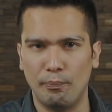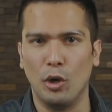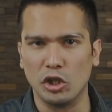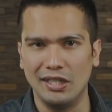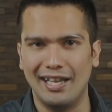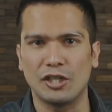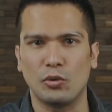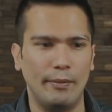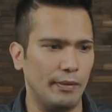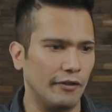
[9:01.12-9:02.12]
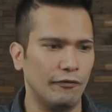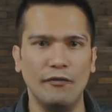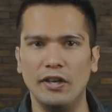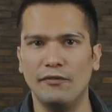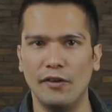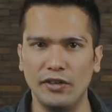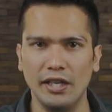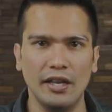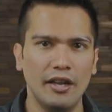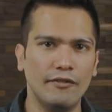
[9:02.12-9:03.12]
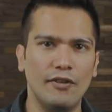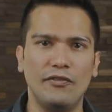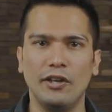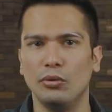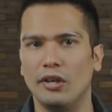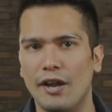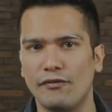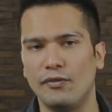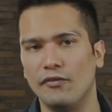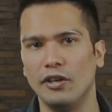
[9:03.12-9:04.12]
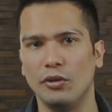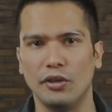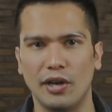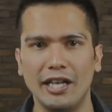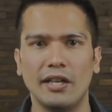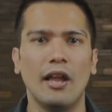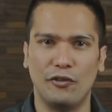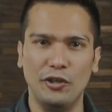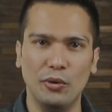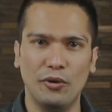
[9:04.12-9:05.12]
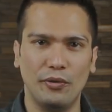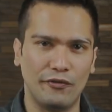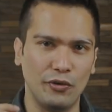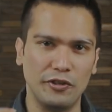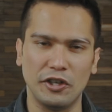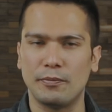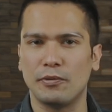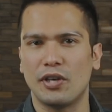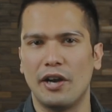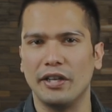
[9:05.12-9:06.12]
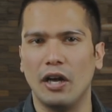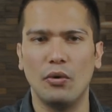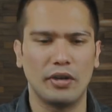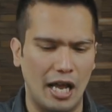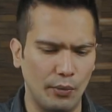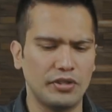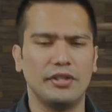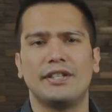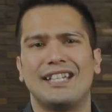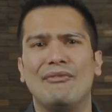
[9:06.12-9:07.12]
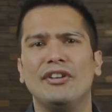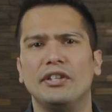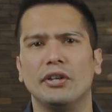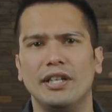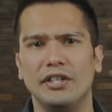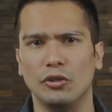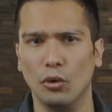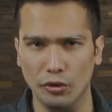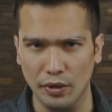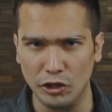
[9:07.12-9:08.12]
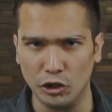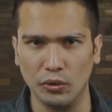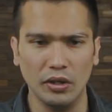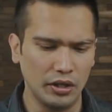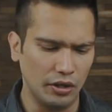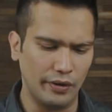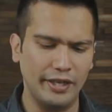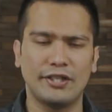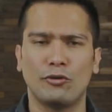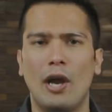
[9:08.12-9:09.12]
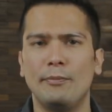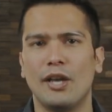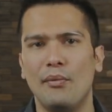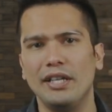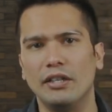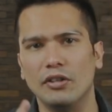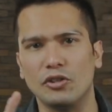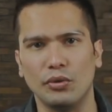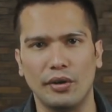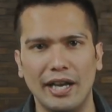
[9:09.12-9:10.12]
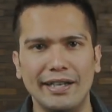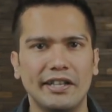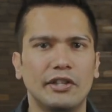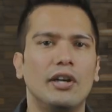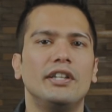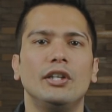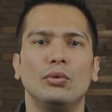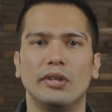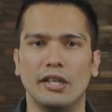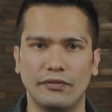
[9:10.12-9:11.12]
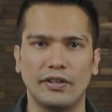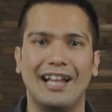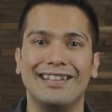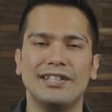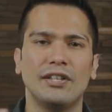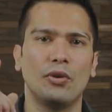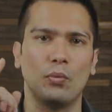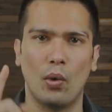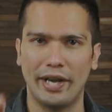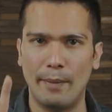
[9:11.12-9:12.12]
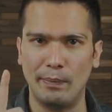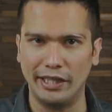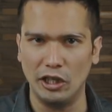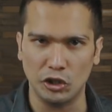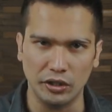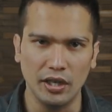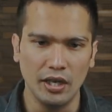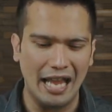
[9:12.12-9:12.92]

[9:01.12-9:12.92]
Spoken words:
Personally, I swipe like 50-50, 50 to the left, 50 to the right. But for you, if you're just starting out, I would suggest 70-30 is a good ratio. Alright, swipe 70 goes to the right and 30 to the left. And this is on one application.